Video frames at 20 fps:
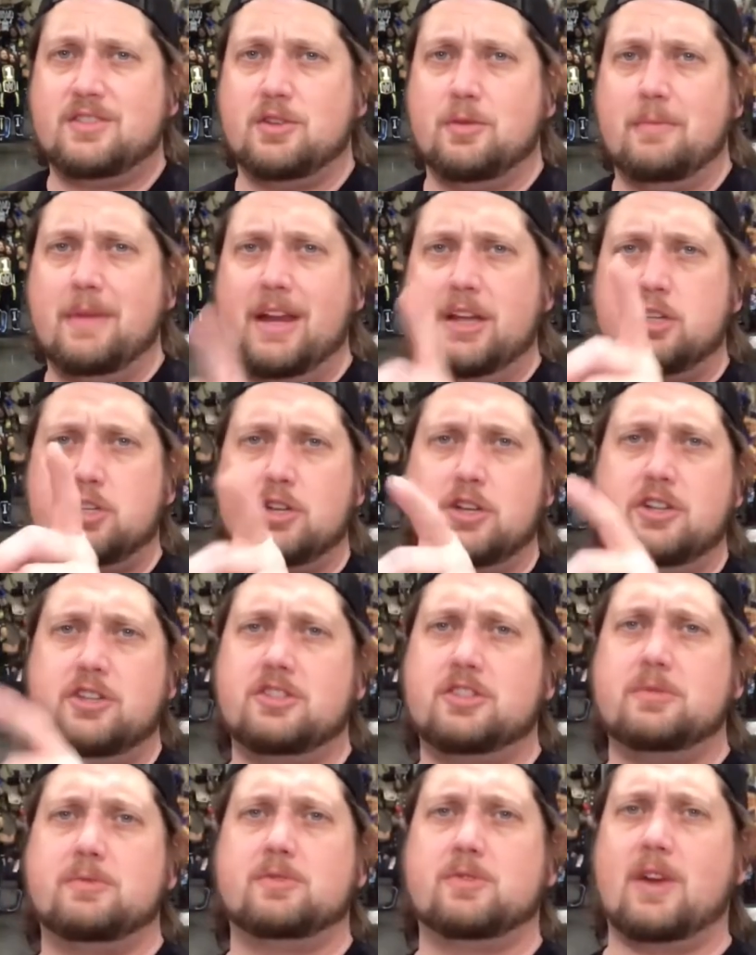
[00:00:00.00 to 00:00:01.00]
So make sure you're
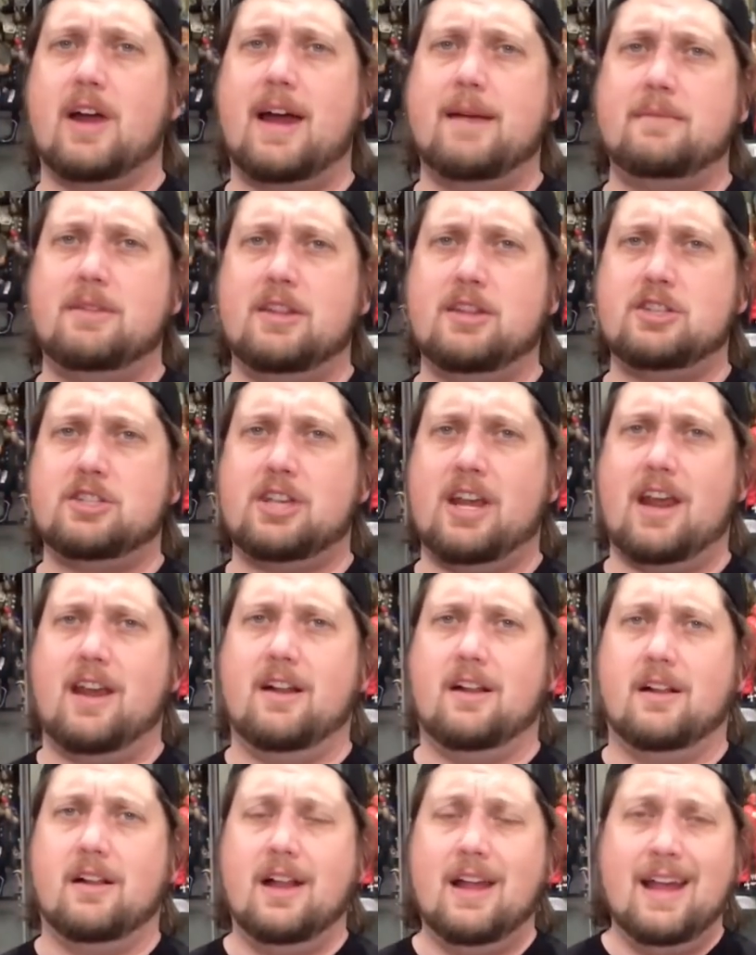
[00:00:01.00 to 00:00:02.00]
subscribed to the
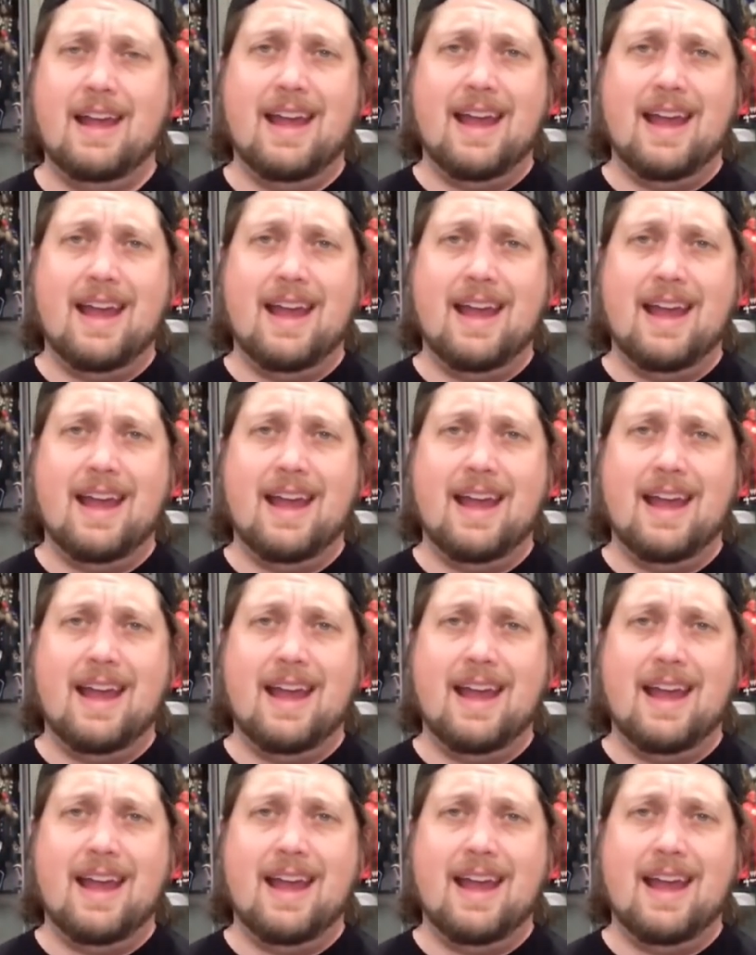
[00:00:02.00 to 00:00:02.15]
channel.